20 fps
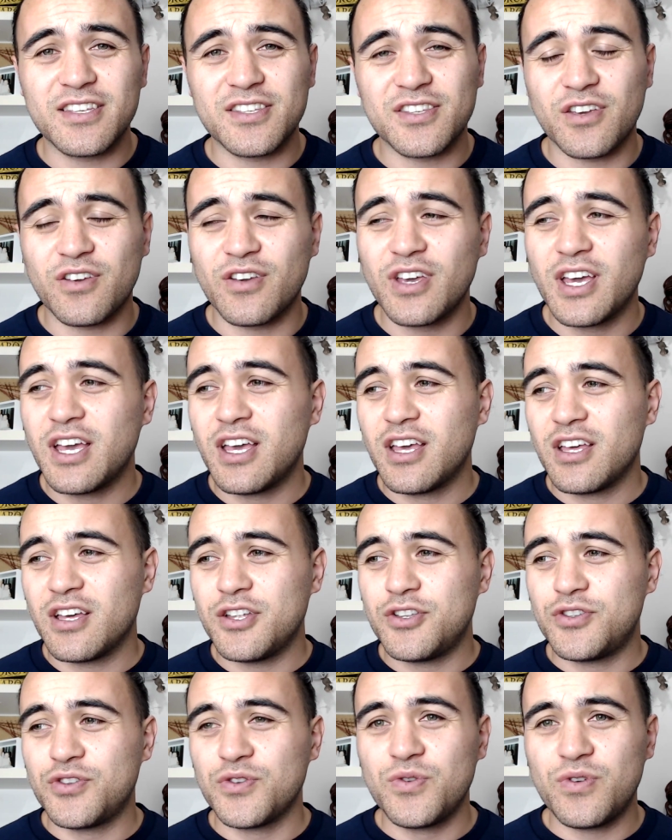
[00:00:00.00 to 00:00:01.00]
So I
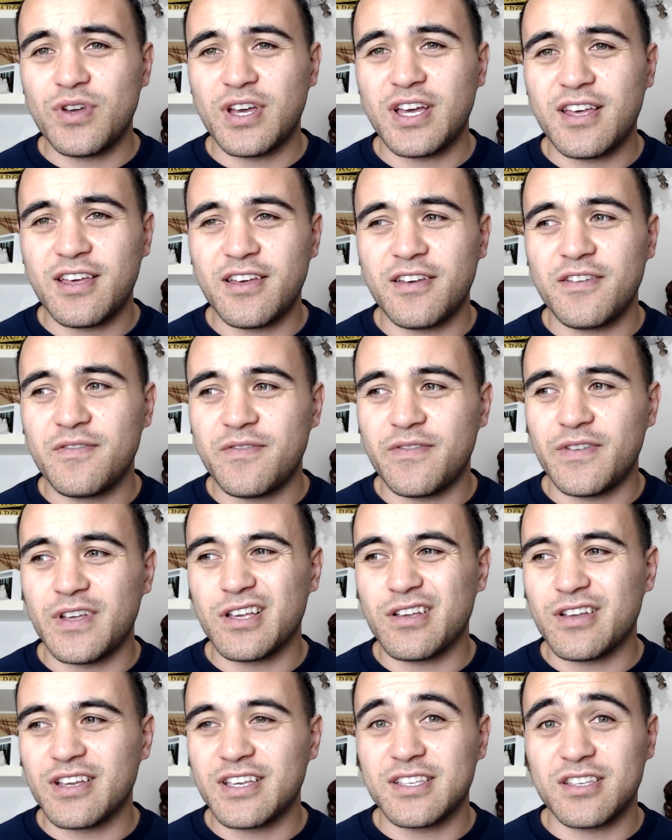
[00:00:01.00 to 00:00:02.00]
do have,
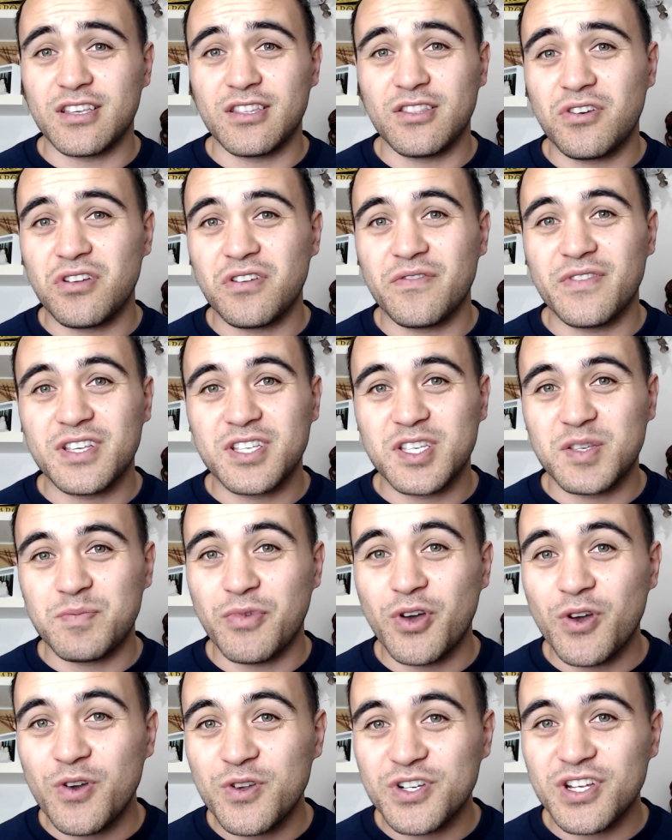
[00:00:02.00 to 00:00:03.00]
I guess, a lot of
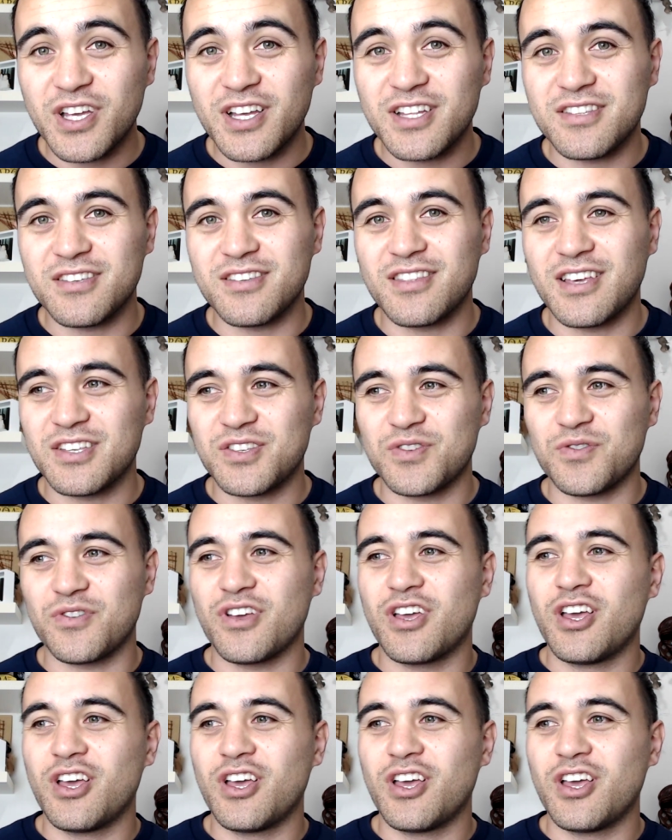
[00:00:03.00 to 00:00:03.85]
exposure to that sort of